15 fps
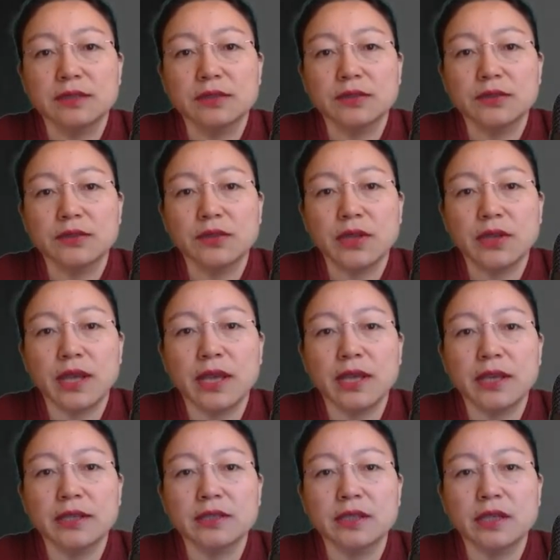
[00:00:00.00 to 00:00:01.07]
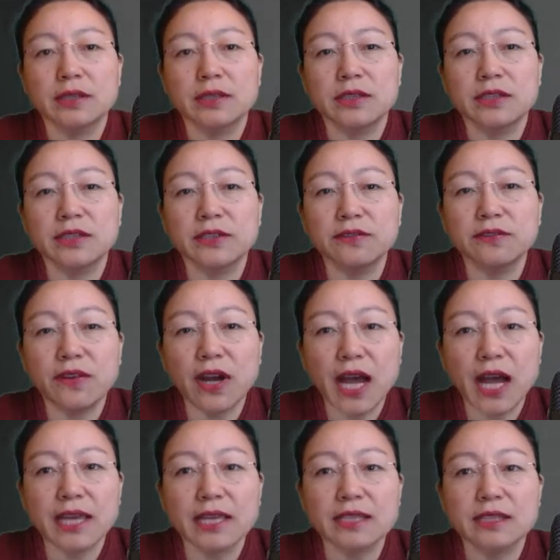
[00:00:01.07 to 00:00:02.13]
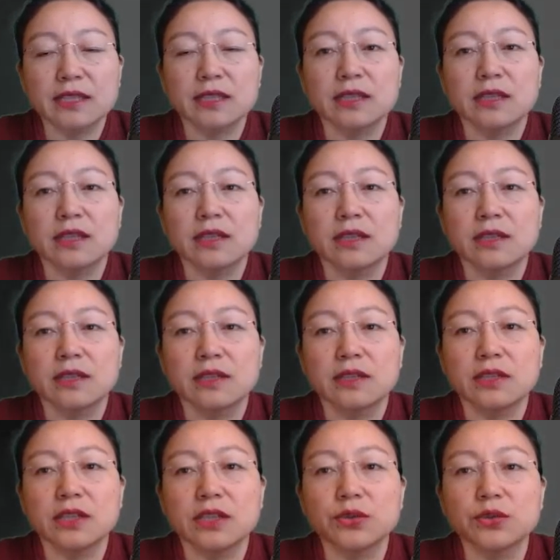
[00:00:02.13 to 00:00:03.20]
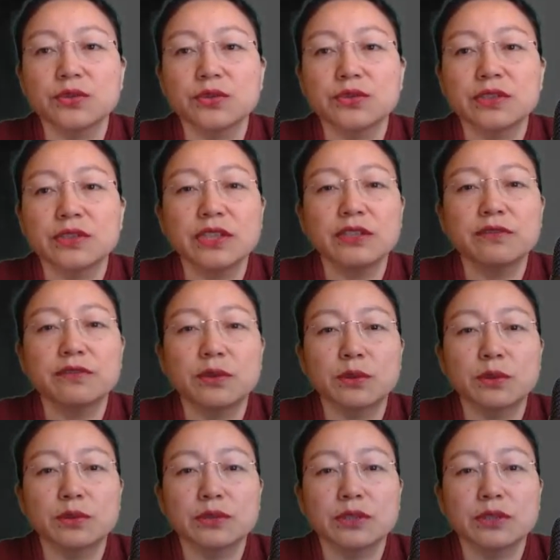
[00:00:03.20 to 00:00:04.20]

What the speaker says: And the device, they use default.